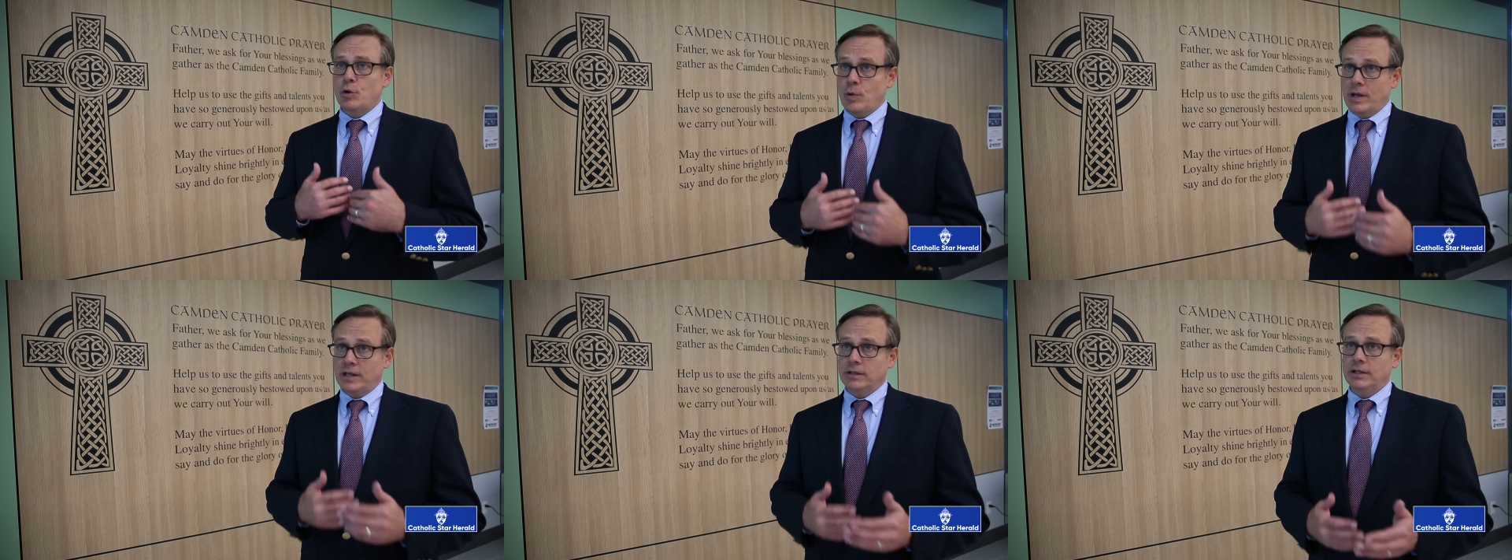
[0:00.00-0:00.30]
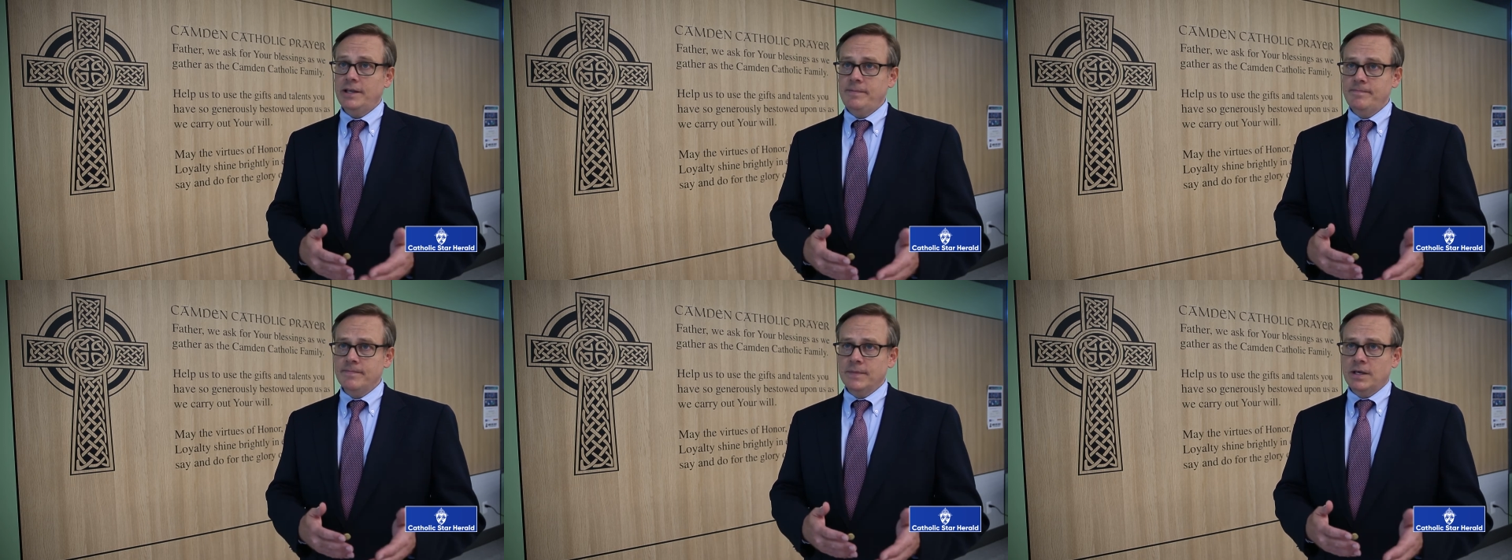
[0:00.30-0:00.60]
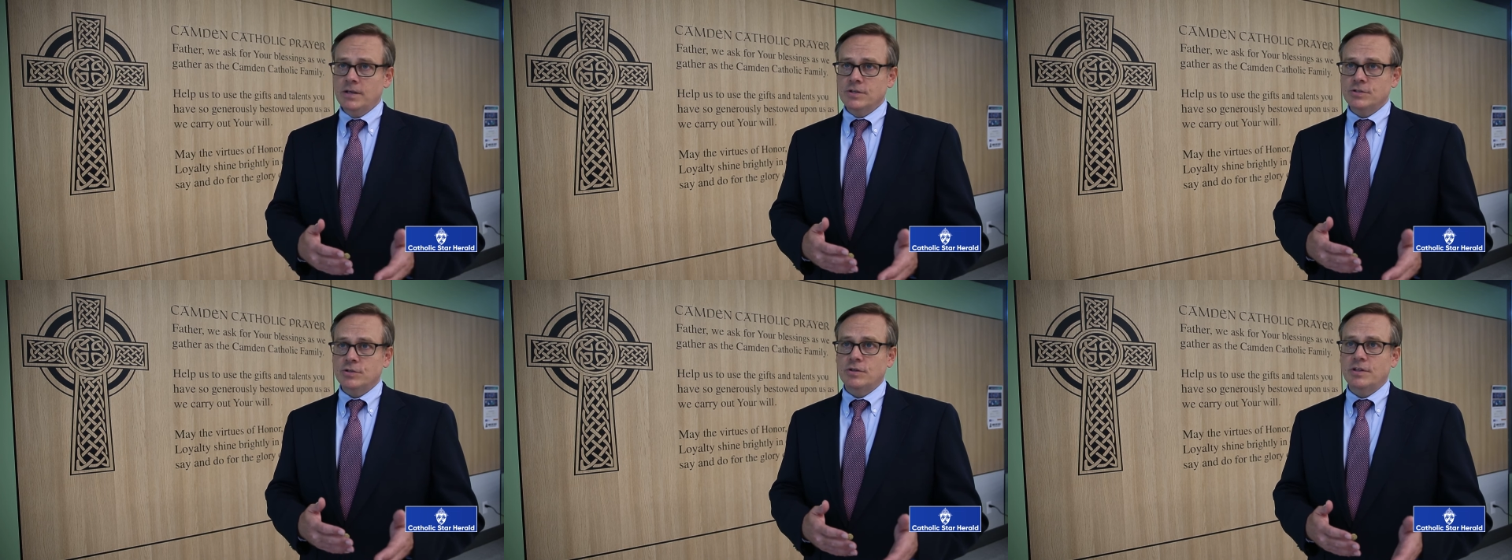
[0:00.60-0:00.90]
quickly
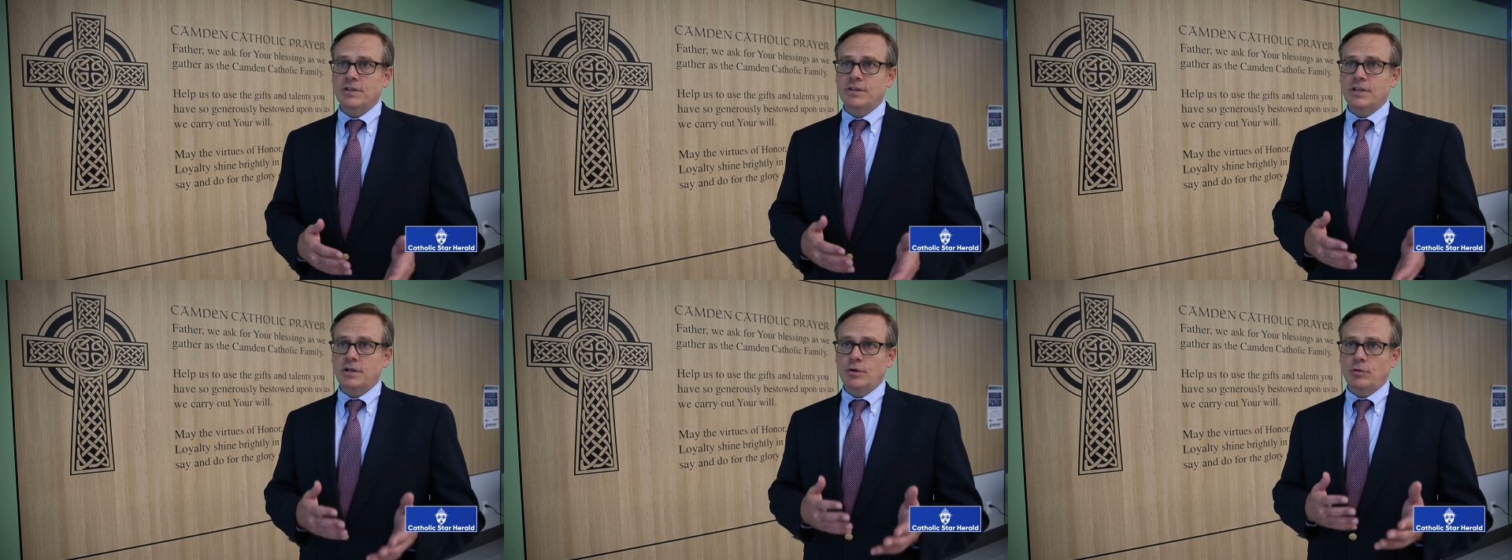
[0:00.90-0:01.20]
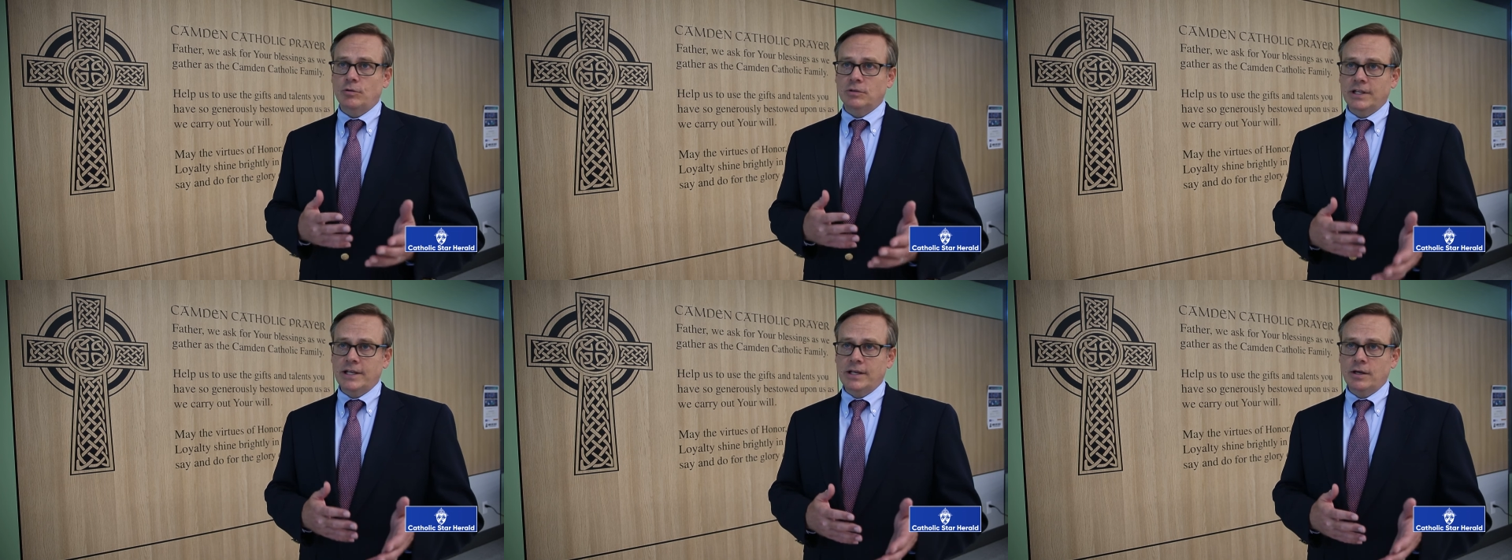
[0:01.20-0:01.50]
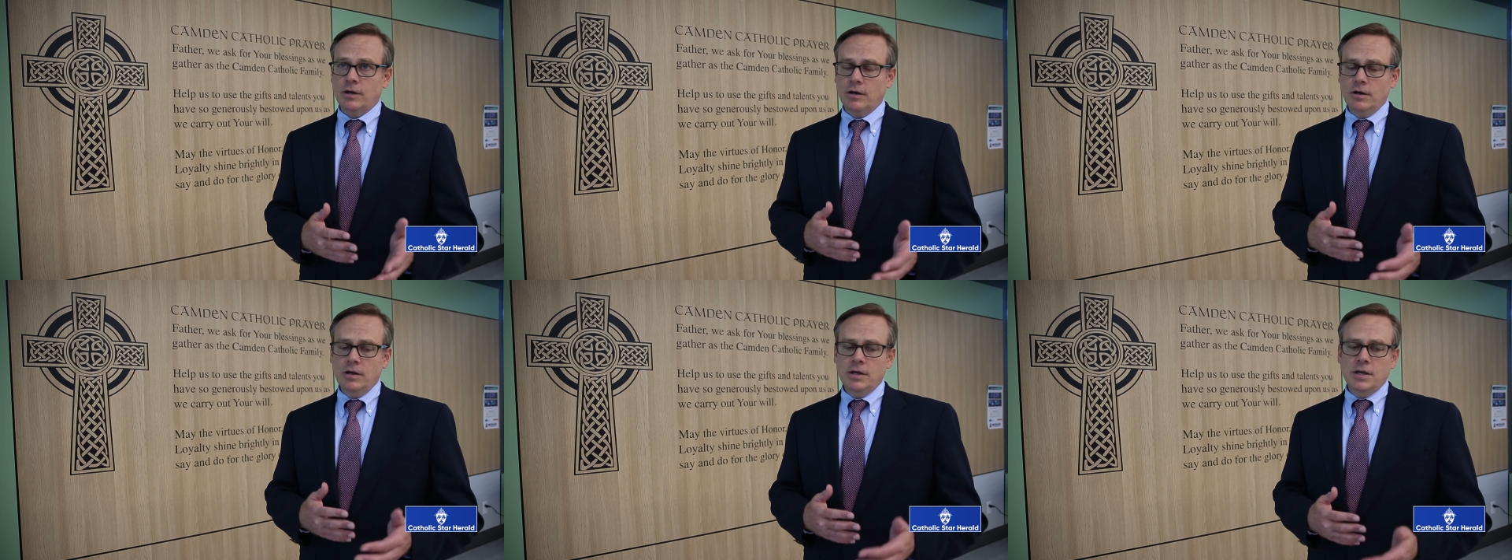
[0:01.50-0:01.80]
so that they don't
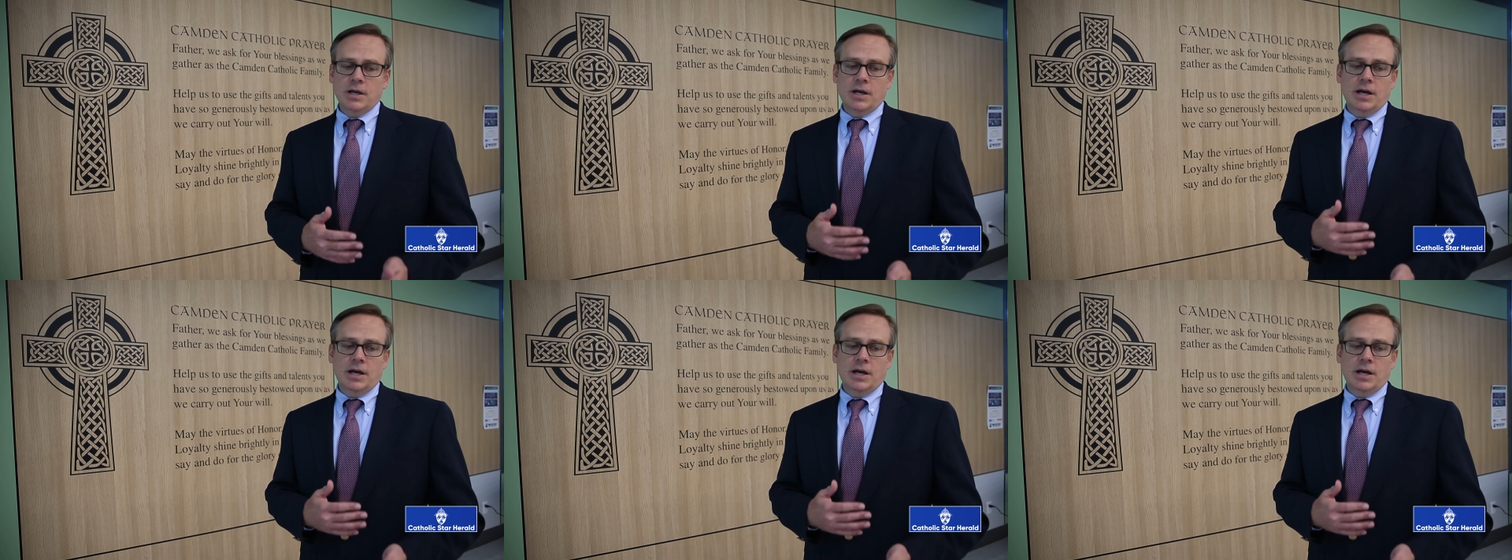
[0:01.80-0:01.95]
linger,